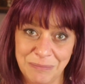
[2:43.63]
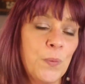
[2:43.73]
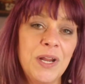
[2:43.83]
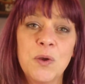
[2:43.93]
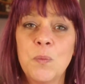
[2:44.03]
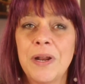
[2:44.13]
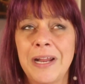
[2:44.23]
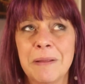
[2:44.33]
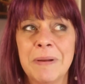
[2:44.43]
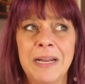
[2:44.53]
We don't want
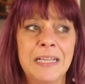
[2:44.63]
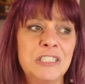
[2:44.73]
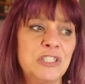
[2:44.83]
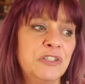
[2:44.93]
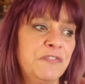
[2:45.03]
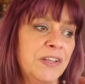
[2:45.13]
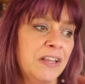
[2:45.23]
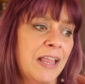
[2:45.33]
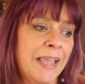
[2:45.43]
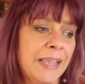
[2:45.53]
anybody to feel
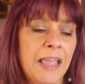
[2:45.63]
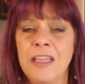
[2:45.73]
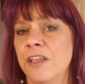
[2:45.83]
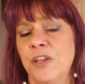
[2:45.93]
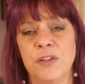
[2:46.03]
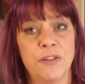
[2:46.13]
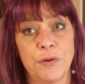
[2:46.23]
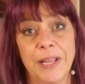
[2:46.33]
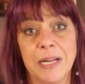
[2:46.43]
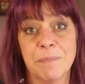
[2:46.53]
like either
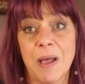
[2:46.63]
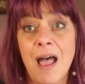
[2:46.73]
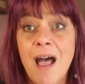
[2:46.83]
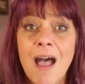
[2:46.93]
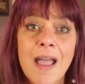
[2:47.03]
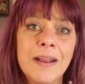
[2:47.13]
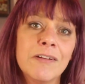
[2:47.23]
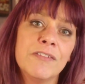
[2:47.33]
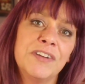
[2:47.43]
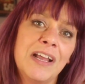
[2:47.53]
they're getting behind
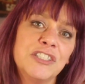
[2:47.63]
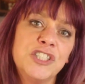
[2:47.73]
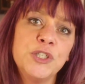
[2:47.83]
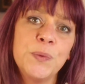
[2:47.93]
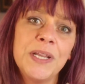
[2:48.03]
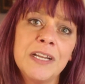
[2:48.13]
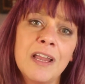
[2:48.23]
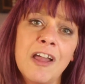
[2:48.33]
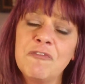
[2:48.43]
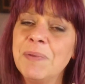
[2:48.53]
or they're not doing
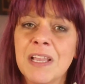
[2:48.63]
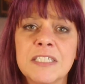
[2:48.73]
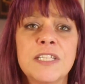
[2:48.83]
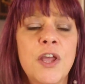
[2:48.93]
enough, because